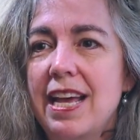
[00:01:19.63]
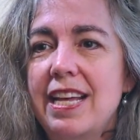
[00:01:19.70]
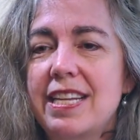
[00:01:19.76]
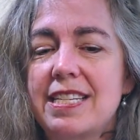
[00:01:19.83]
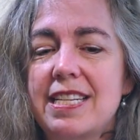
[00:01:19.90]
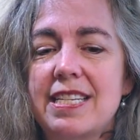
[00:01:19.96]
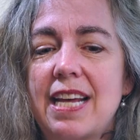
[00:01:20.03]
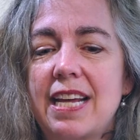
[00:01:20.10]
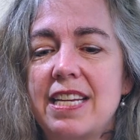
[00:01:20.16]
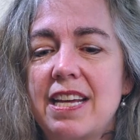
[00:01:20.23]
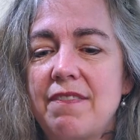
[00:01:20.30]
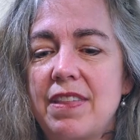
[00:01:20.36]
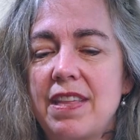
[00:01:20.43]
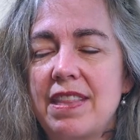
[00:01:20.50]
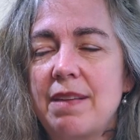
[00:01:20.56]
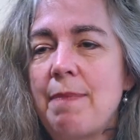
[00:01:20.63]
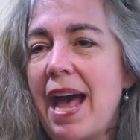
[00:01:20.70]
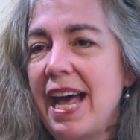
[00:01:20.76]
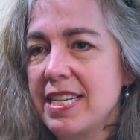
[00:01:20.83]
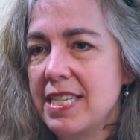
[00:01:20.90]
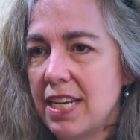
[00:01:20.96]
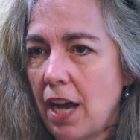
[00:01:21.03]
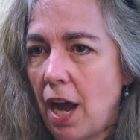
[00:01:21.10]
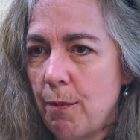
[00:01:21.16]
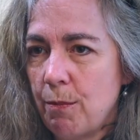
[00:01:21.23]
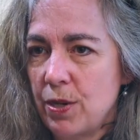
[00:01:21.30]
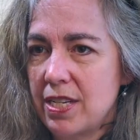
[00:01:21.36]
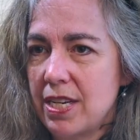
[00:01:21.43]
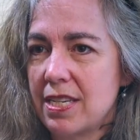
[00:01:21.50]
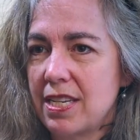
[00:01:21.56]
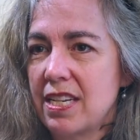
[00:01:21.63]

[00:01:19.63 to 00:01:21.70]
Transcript: is this idea of the, the Macy conferences